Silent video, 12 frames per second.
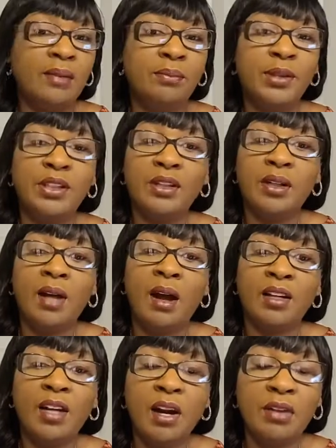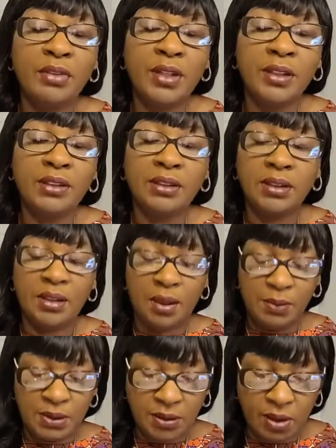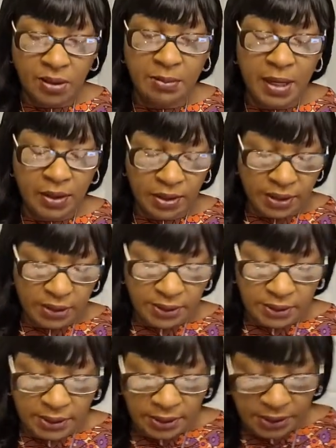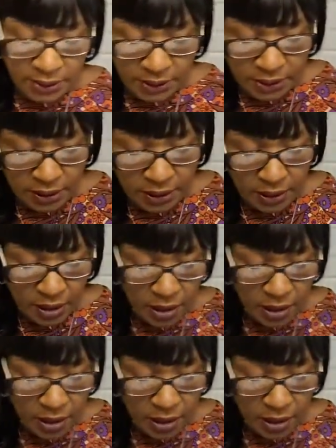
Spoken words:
be our courage, and we talked about our consistency.